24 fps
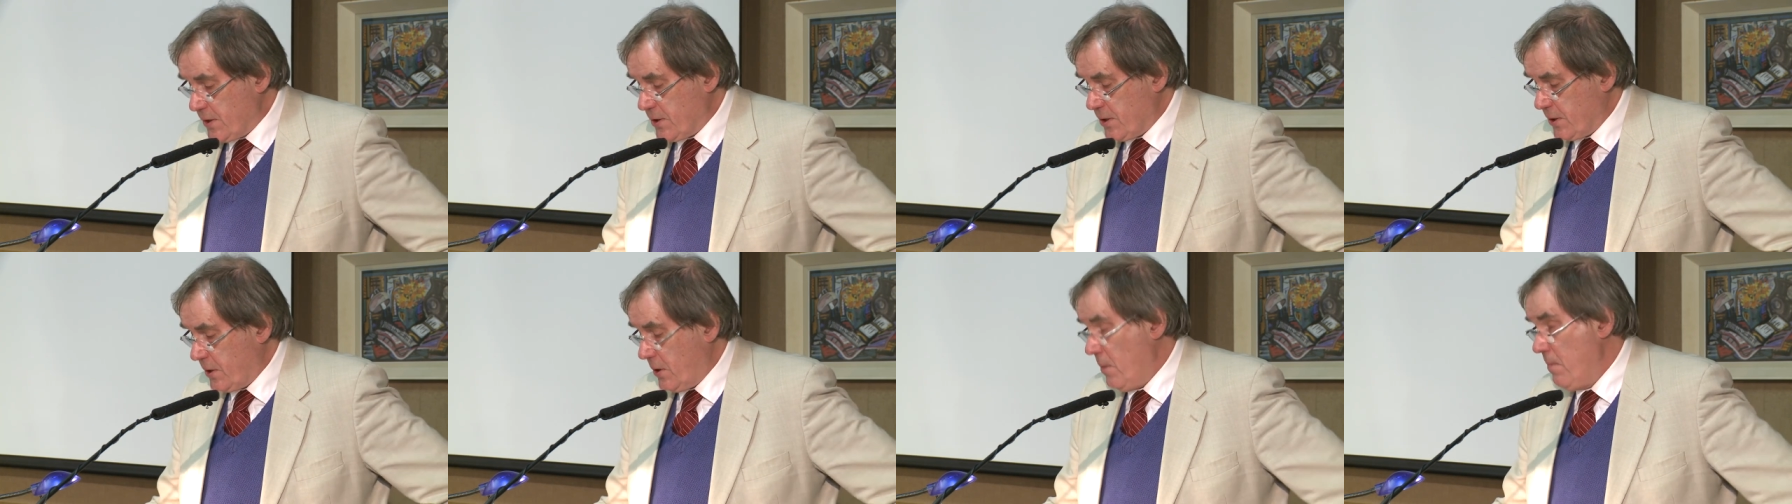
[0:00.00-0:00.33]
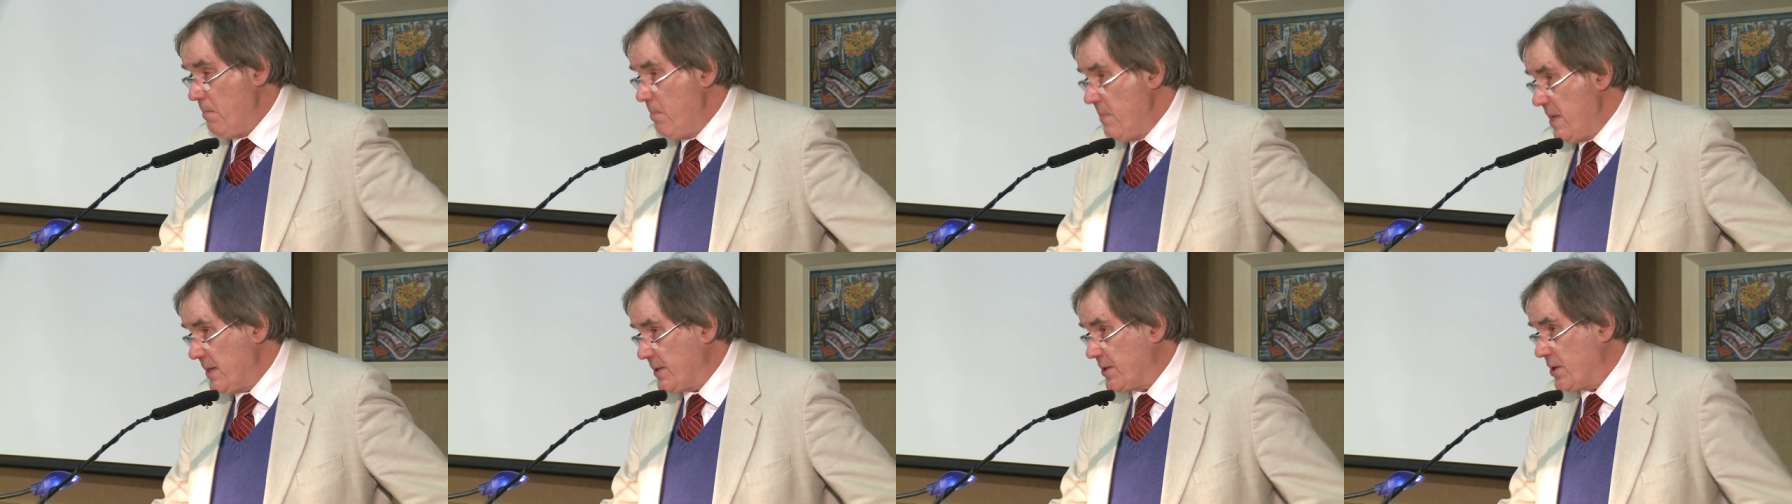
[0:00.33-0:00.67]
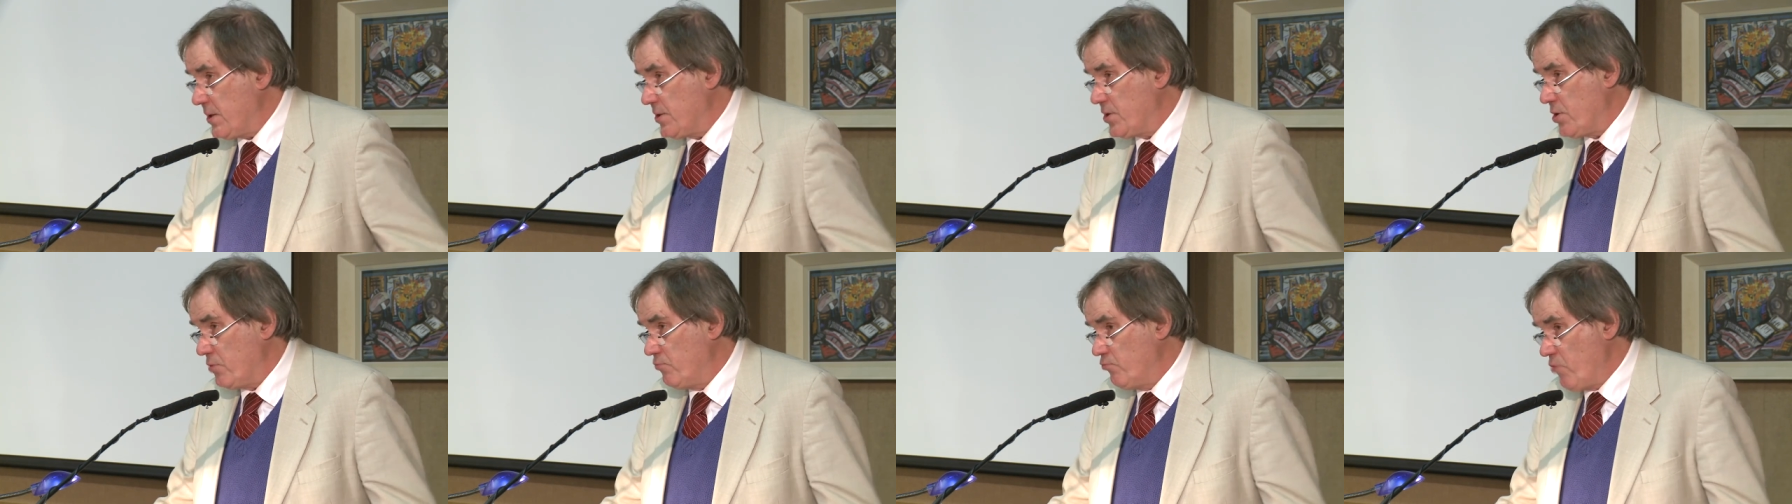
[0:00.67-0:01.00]
to
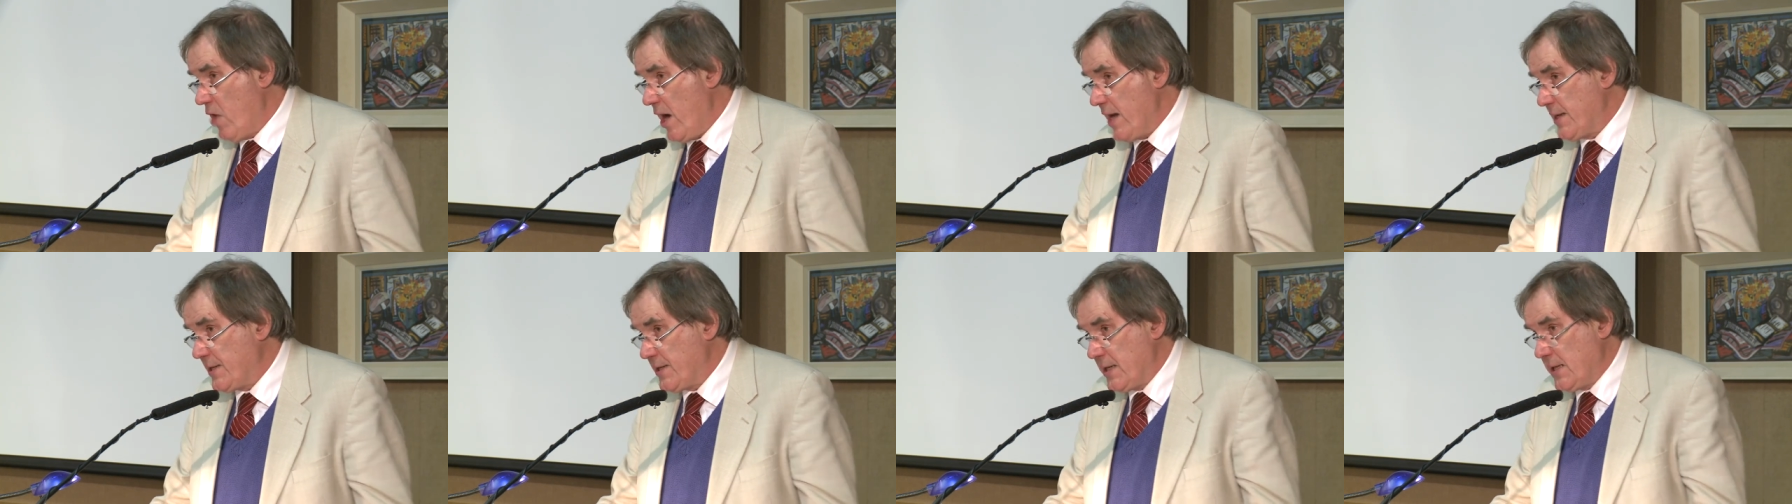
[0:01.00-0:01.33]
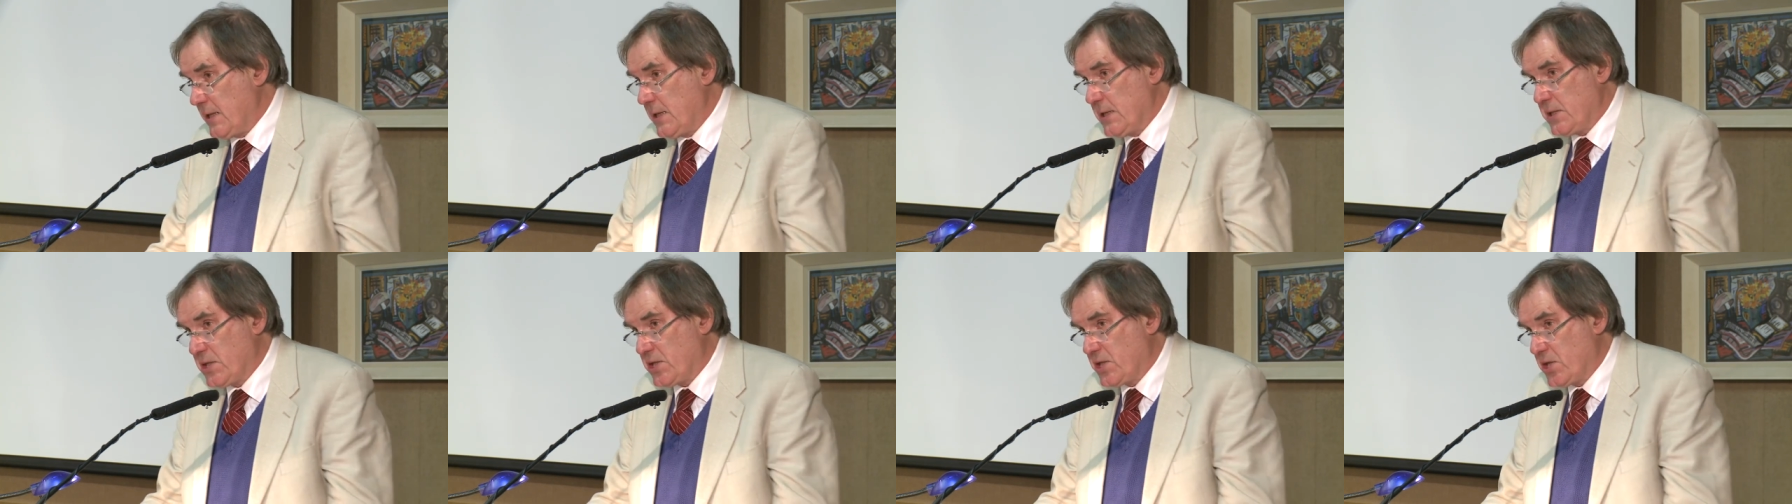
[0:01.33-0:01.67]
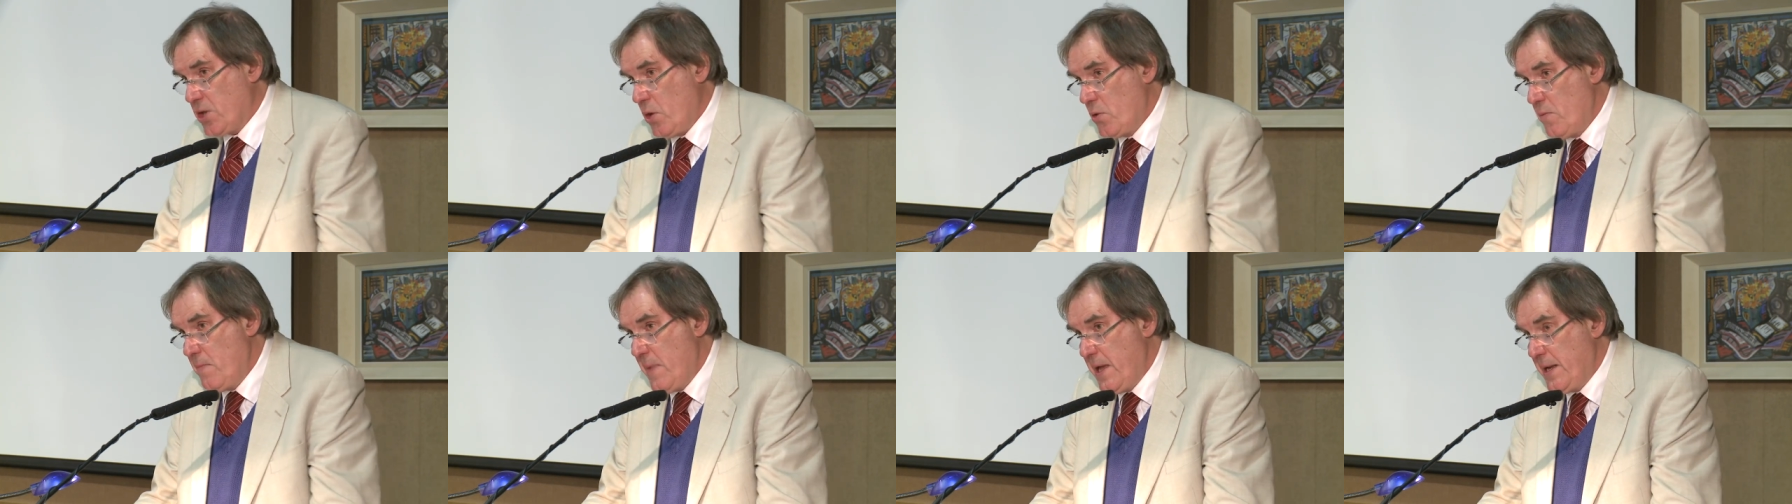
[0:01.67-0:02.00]
commit to writing so